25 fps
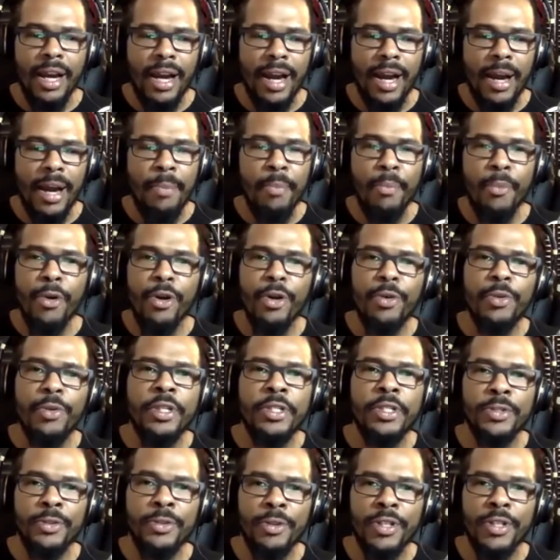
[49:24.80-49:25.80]
I'm more
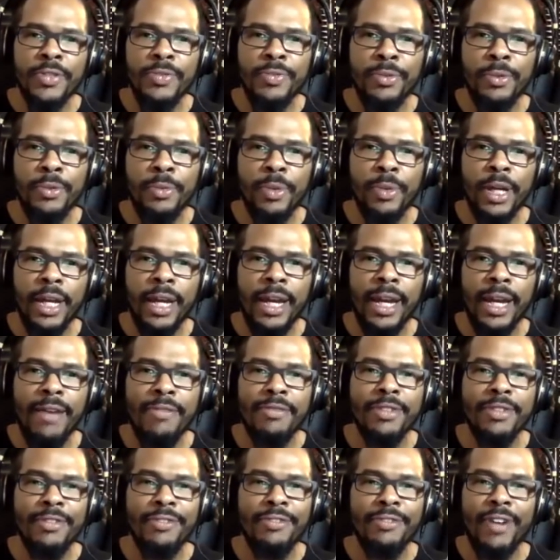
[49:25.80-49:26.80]
resourceful when I have
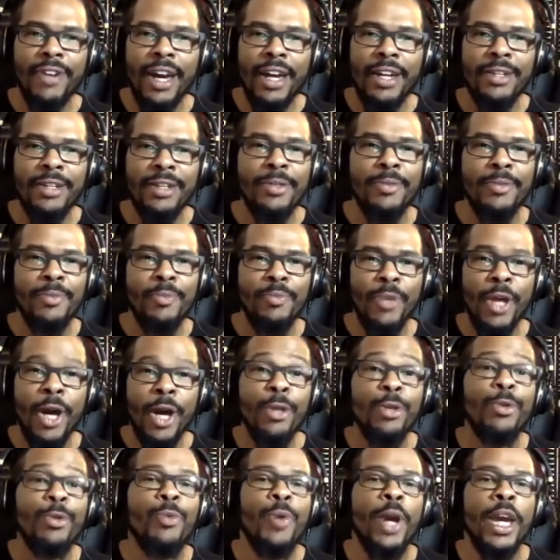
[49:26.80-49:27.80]
to find
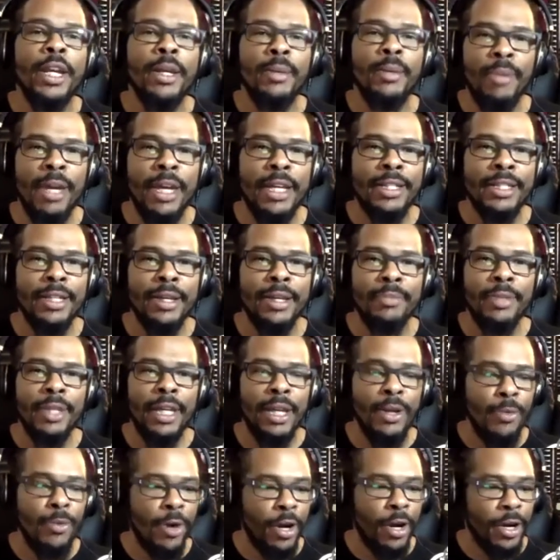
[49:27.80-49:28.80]
another way to make
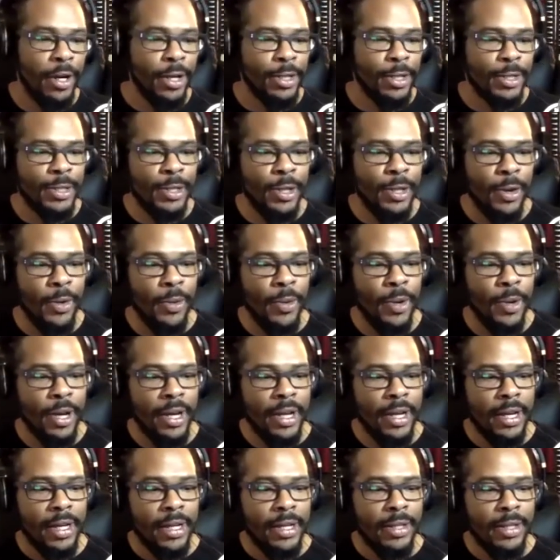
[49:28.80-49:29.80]
something work. So yeah.
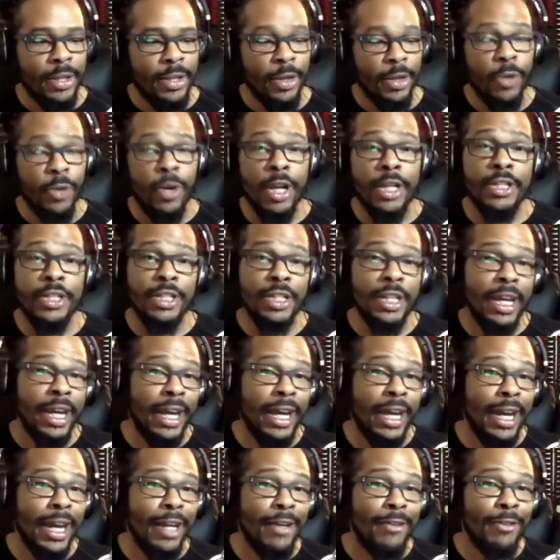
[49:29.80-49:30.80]
the question I
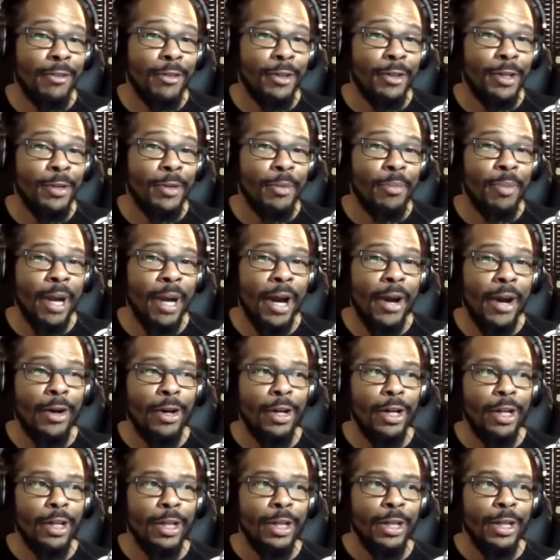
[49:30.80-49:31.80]
had for you about
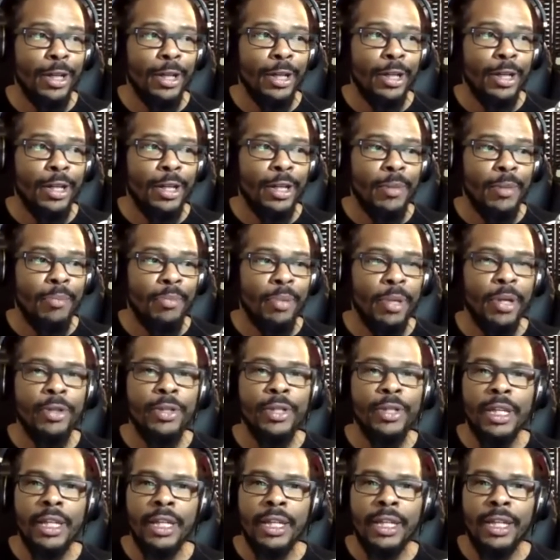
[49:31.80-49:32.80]

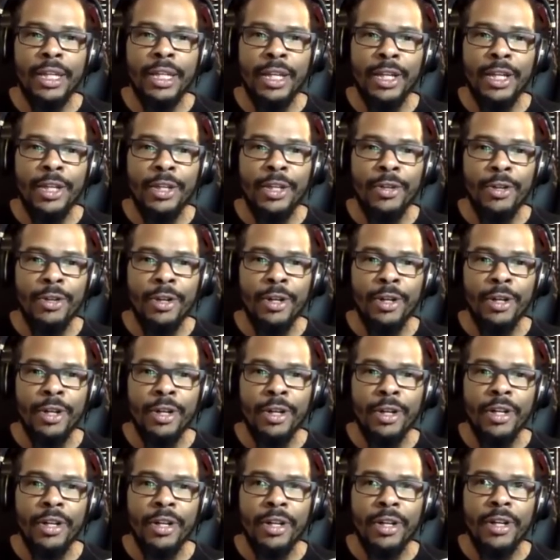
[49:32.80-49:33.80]
building your
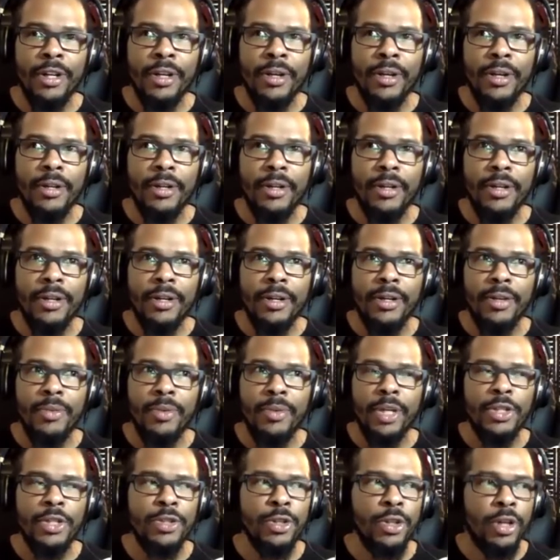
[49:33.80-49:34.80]

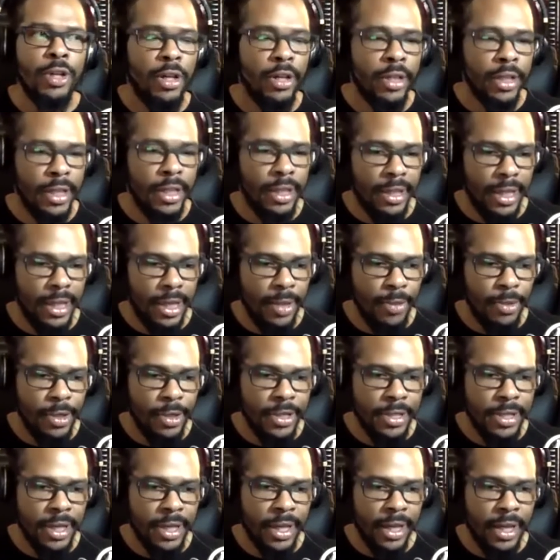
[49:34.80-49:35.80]
what did you call it? It
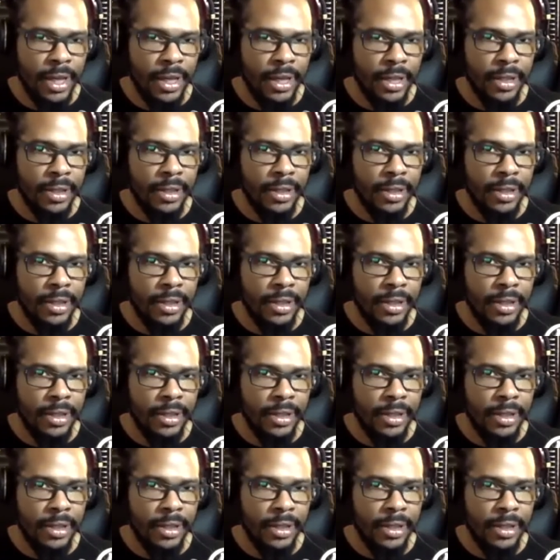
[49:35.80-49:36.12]
was a